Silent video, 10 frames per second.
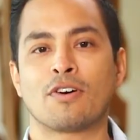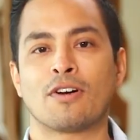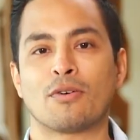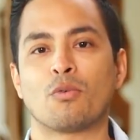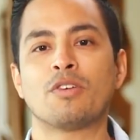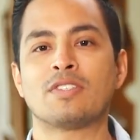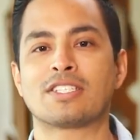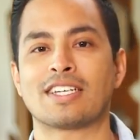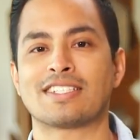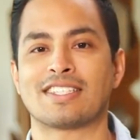far, we've
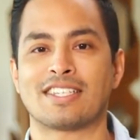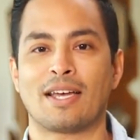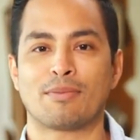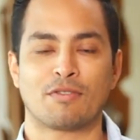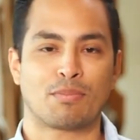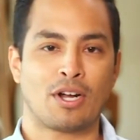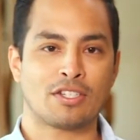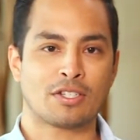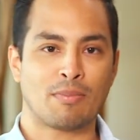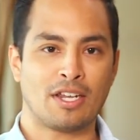discussed the types of
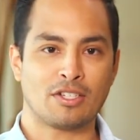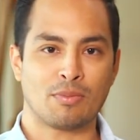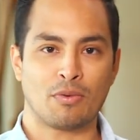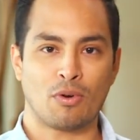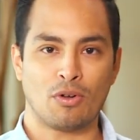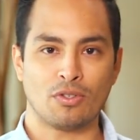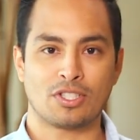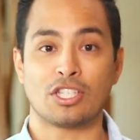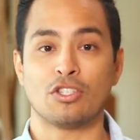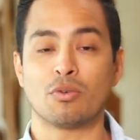project management
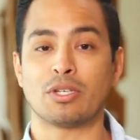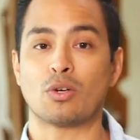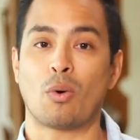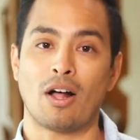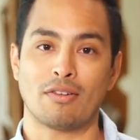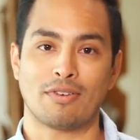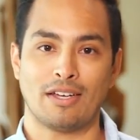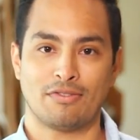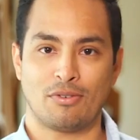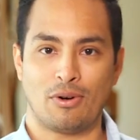roles you'll be
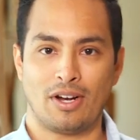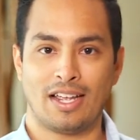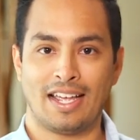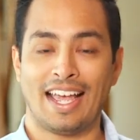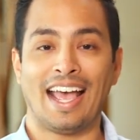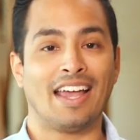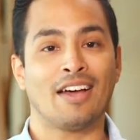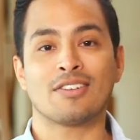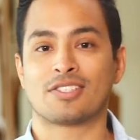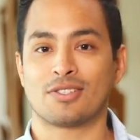qualified for and how
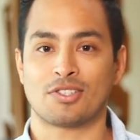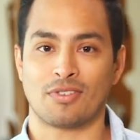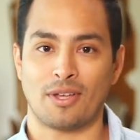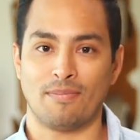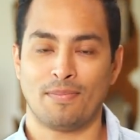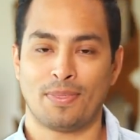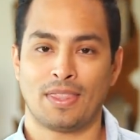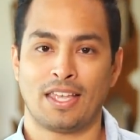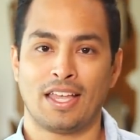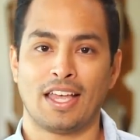to search for them.
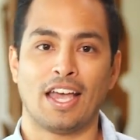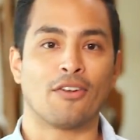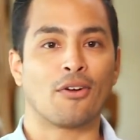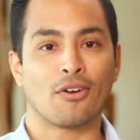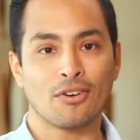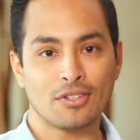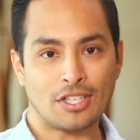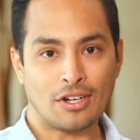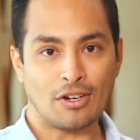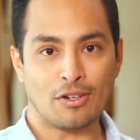And
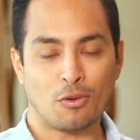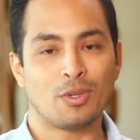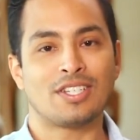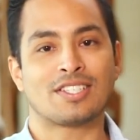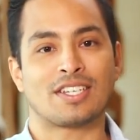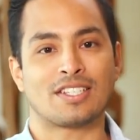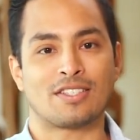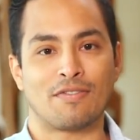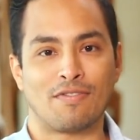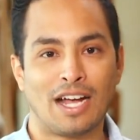earlier, we discussed
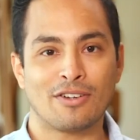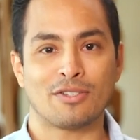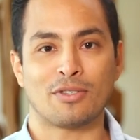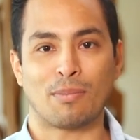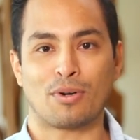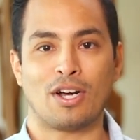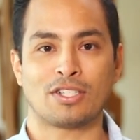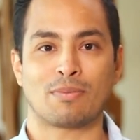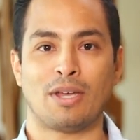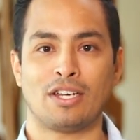the value that
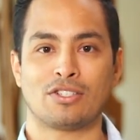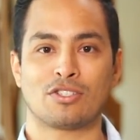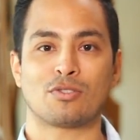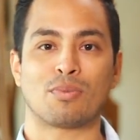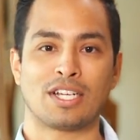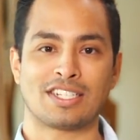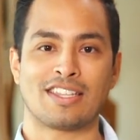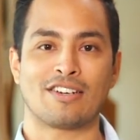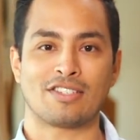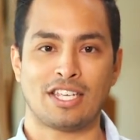project managers bring to
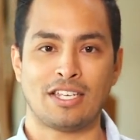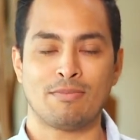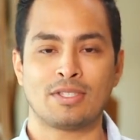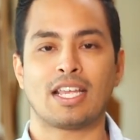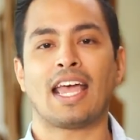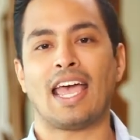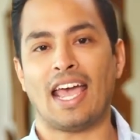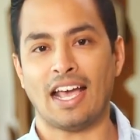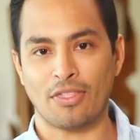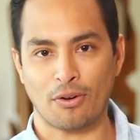their teams
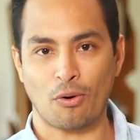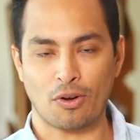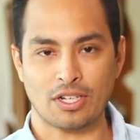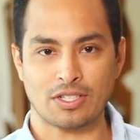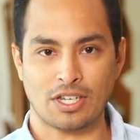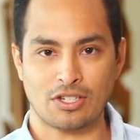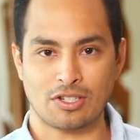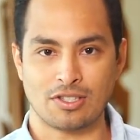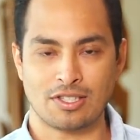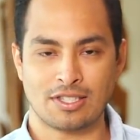and their
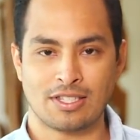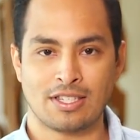organizations.